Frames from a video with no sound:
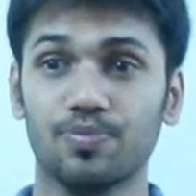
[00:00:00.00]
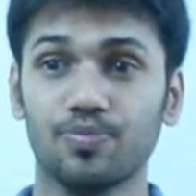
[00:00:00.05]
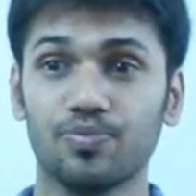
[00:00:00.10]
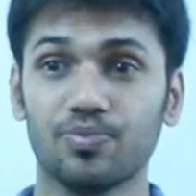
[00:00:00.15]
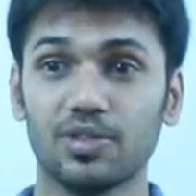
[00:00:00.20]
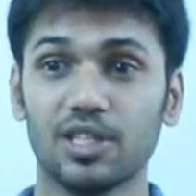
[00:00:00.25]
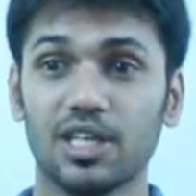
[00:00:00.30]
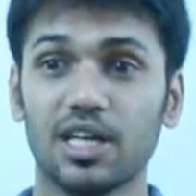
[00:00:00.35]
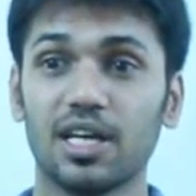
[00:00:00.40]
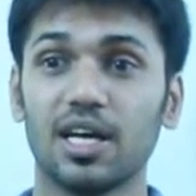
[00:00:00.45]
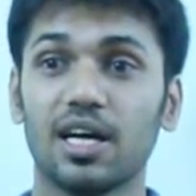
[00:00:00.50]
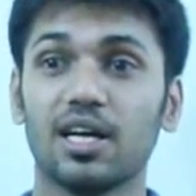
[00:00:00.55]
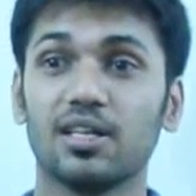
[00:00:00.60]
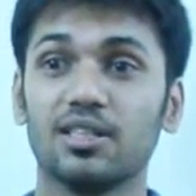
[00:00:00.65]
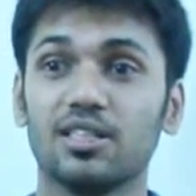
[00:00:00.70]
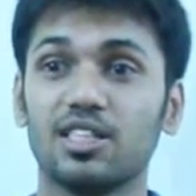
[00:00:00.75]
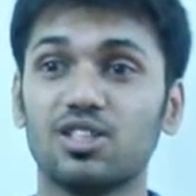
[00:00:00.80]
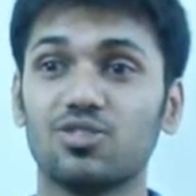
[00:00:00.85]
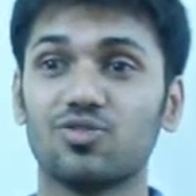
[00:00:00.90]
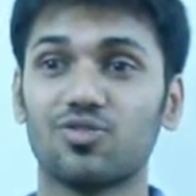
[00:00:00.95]
Yeah,
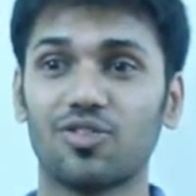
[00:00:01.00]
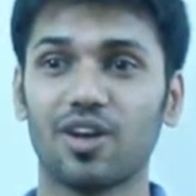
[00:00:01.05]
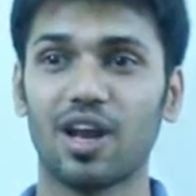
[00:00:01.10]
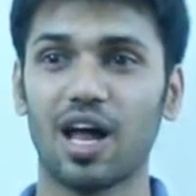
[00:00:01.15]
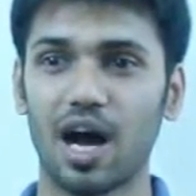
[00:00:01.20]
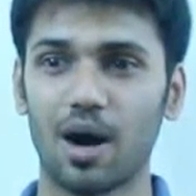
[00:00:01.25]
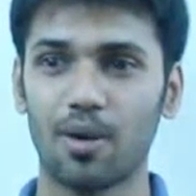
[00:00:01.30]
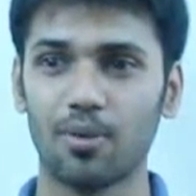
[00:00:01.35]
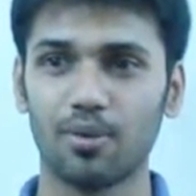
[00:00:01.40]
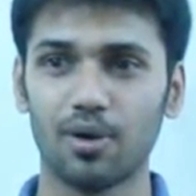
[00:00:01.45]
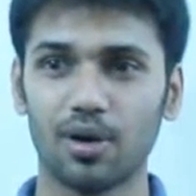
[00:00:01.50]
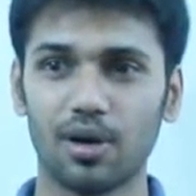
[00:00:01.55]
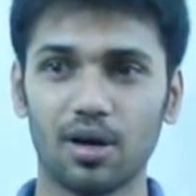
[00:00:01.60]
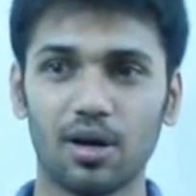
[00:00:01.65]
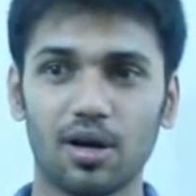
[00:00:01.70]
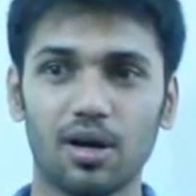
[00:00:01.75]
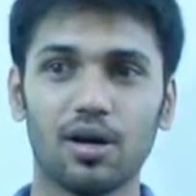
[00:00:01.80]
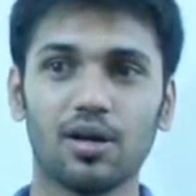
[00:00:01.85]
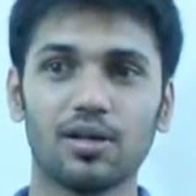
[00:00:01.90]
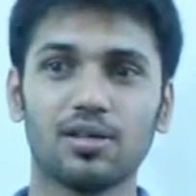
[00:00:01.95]
this
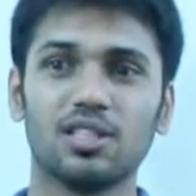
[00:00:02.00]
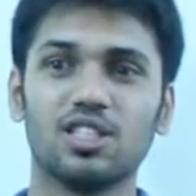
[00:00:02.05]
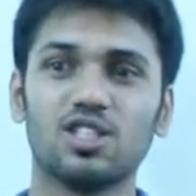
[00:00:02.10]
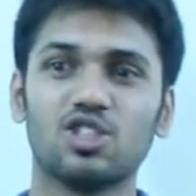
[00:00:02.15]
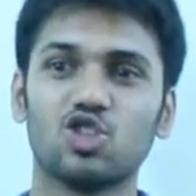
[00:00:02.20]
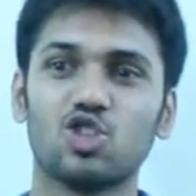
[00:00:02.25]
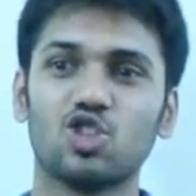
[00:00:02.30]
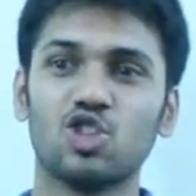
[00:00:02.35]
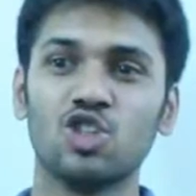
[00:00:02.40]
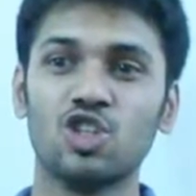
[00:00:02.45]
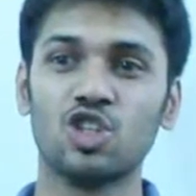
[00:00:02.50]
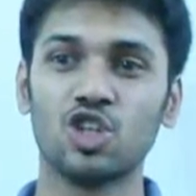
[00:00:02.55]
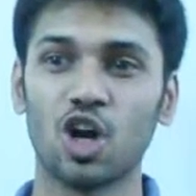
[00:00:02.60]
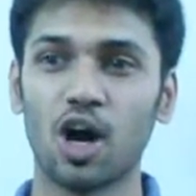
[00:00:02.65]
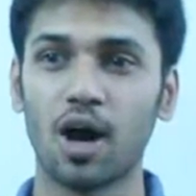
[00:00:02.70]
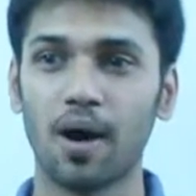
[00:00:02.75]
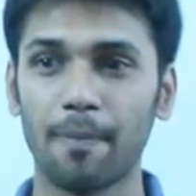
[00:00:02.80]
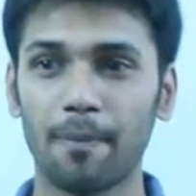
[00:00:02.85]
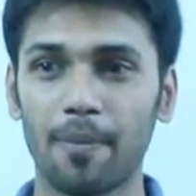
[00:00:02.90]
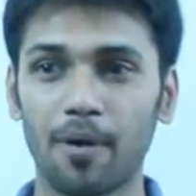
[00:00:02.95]
flower, this
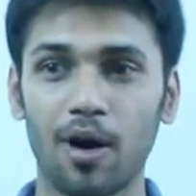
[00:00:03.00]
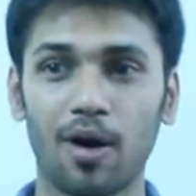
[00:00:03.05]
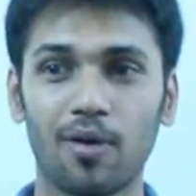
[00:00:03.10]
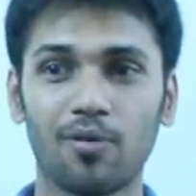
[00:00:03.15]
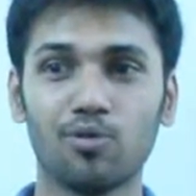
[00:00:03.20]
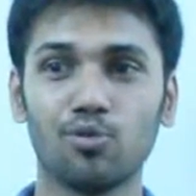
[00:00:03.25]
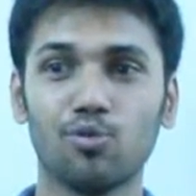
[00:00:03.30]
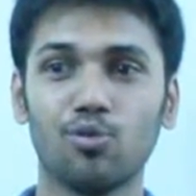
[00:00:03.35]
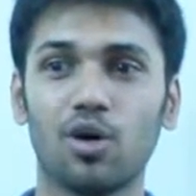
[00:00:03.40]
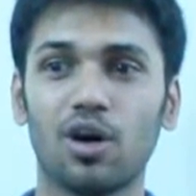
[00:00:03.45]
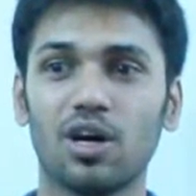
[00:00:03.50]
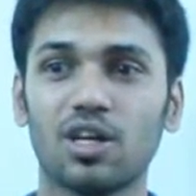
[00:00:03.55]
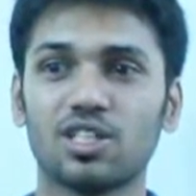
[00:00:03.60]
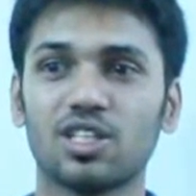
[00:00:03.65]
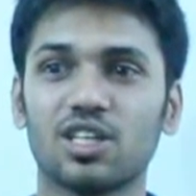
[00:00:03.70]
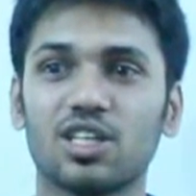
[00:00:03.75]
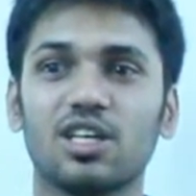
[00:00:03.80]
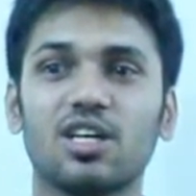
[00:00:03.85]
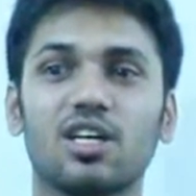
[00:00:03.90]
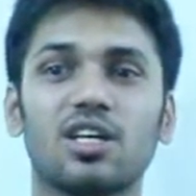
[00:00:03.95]
drop of
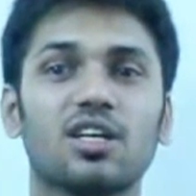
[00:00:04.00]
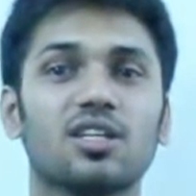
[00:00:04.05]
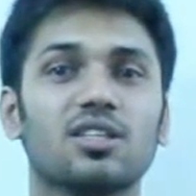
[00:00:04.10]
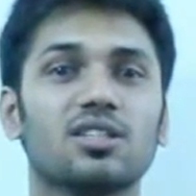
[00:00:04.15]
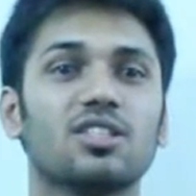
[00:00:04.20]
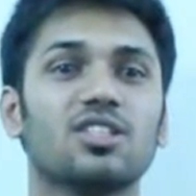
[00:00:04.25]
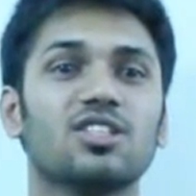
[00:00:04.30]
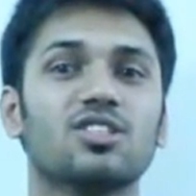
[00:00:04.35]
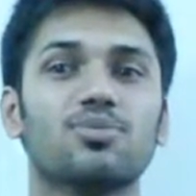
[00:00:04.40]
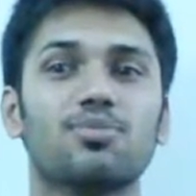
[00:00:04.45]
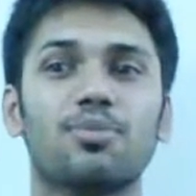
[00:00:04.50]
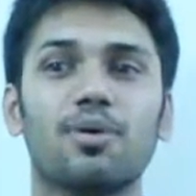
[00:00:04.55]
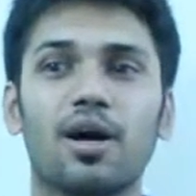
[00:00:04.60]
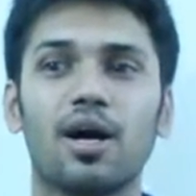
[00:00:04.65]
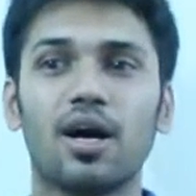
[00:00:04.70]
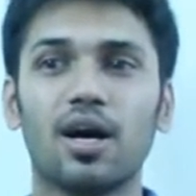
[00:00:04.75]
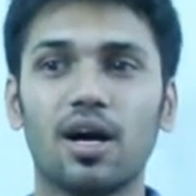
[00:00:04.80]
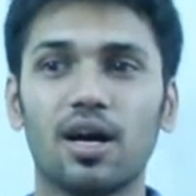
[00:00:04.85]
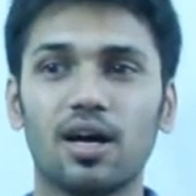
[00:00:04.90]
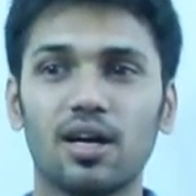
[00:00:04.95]
water, this
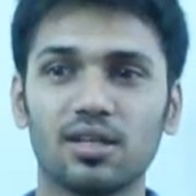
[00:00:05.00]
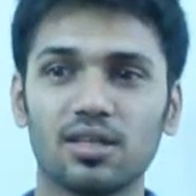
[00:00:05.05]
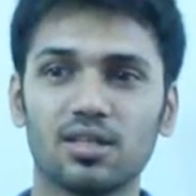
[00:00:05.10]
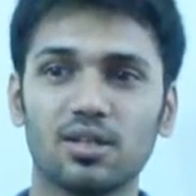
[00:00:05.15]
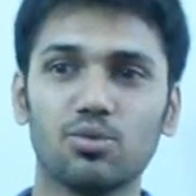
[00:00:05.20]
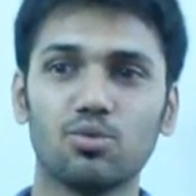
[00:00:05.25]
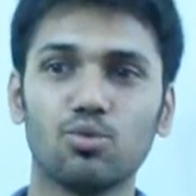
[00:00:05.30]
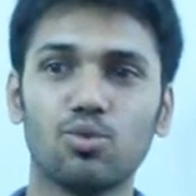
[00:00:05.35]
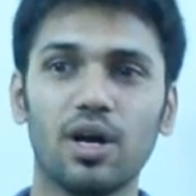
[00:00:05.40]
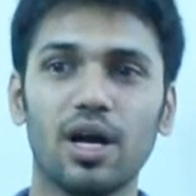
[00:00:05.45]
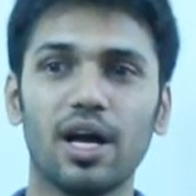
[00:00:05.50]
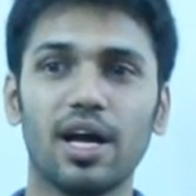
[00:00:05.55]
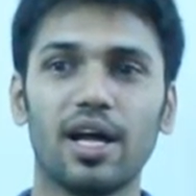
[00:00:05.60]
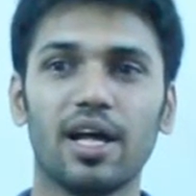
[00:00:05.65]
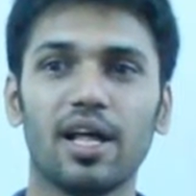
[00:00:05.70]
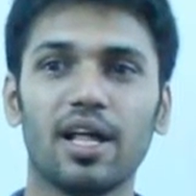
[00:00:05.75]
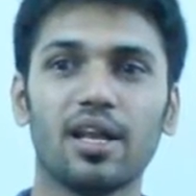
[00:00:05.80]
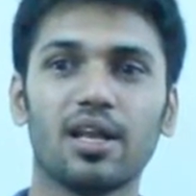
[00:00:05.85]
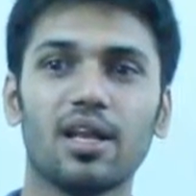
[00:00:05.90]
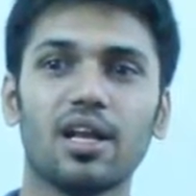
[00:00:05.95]
bird, the
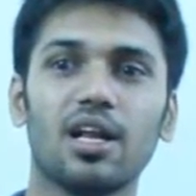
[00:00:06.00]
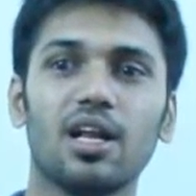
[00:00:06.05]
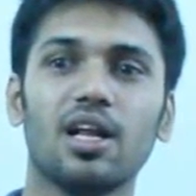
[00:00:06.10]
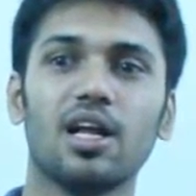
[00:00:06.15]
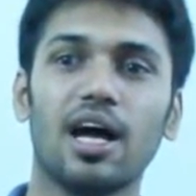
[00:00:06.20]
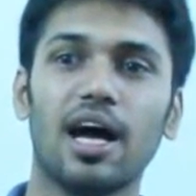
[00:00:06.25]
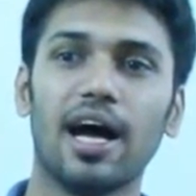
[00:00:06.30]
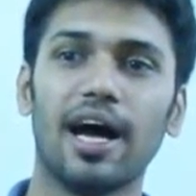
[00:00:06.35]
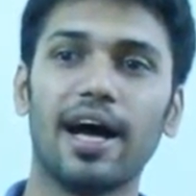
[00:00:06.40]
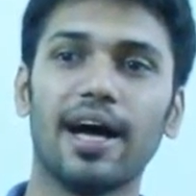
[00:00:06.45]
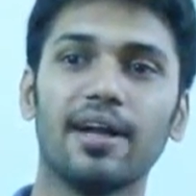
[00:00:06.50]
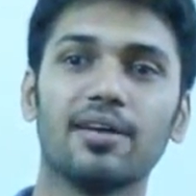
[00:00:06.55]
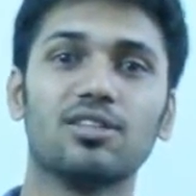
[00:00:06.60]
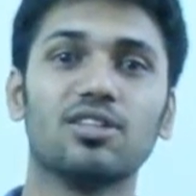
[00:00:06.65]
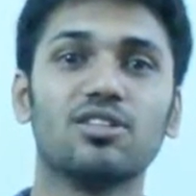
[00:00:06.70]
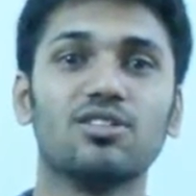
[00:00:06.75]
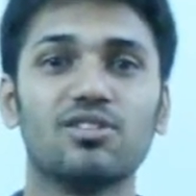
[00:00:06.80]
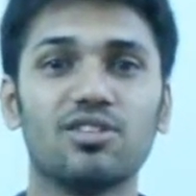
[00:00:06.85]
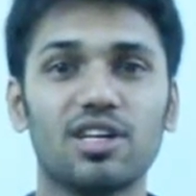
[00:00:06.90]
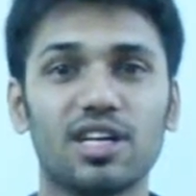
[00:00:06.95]
well, and the
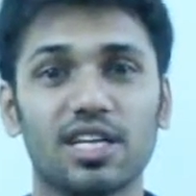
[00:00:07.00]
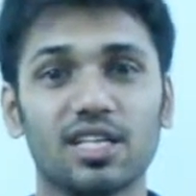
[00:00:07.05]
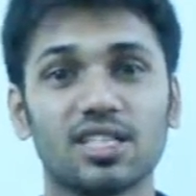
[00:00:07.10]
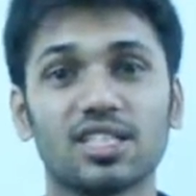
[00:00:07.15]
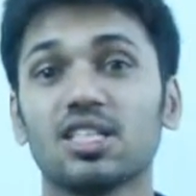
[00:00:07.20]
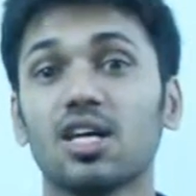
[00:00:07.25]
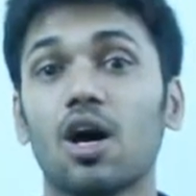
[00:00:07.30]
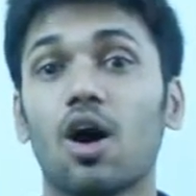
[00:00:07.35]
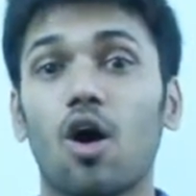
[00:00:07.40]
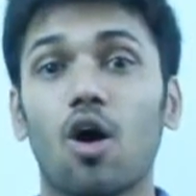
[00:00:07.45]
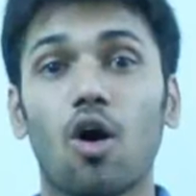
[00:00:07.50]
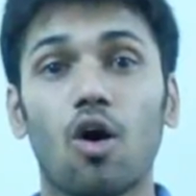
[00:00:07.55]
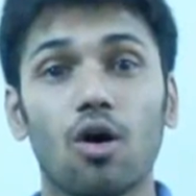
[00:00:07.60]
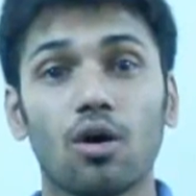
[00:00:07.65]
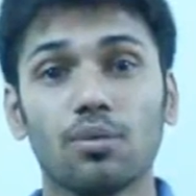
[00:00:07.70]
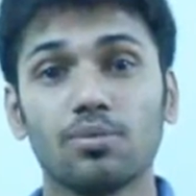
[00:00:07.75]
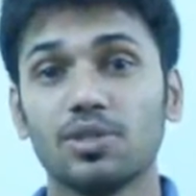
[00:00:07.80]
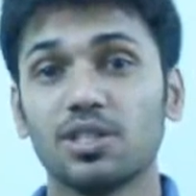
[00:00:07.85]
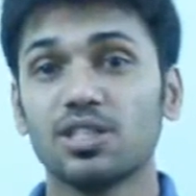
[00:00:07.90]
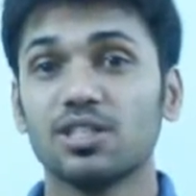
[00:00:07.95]
dress,
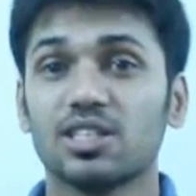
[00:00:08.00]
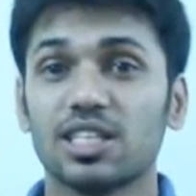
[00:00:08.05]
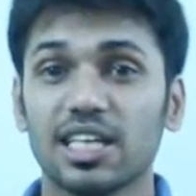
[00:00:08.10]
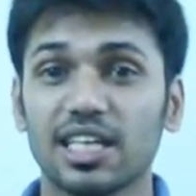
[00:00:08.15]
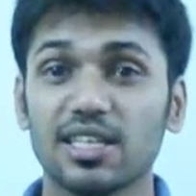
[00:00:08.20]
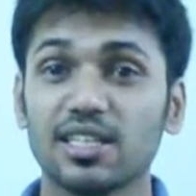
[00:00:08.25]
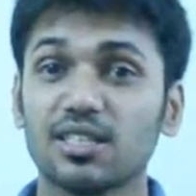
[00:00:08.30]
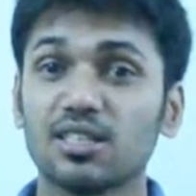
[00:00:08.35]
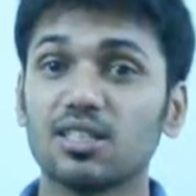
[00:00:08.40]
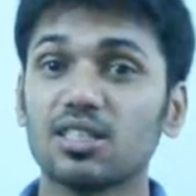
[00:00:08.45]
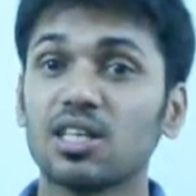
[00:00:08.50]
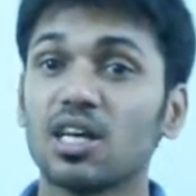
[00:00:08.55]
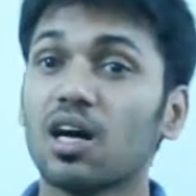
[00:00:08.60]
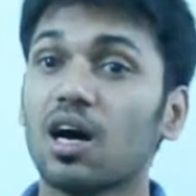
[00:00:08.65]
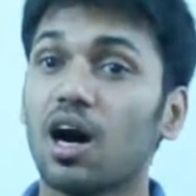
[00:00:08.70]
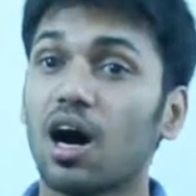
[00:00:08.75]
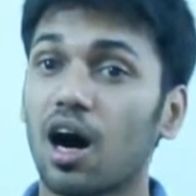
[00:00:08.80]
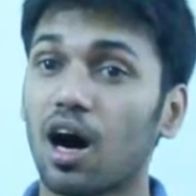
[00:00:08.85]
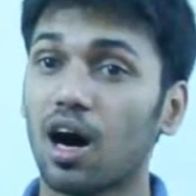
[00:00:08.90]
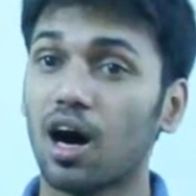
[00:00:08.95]
all these things
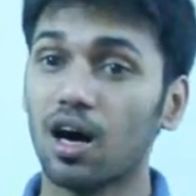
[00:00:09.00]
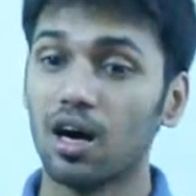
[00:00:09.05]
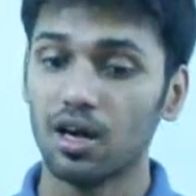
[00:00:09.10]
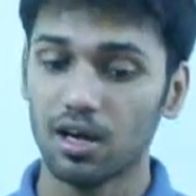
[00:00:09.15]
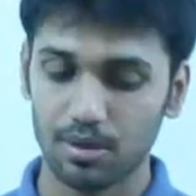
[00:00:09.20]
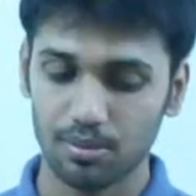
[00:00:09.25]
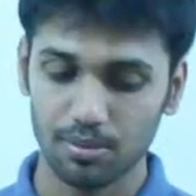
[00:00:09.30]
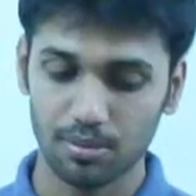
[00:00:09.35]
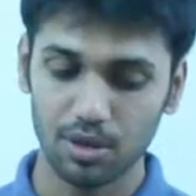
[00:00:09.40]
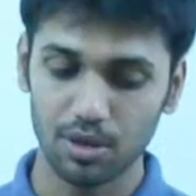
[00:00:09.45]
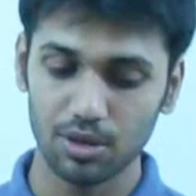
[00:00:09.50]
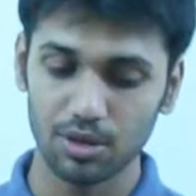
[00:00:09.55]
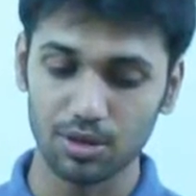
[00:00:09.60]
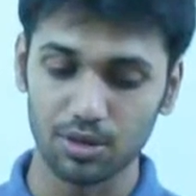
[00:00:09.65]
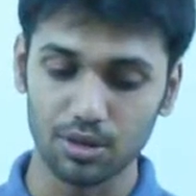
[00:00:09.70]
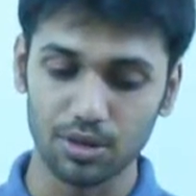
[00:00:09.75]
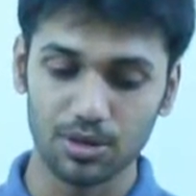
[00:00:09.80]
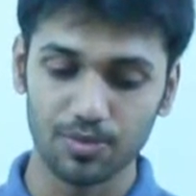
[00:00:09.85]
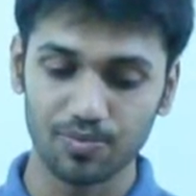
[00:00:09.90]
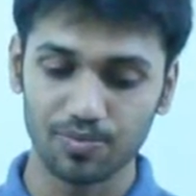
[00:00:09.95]
are blue.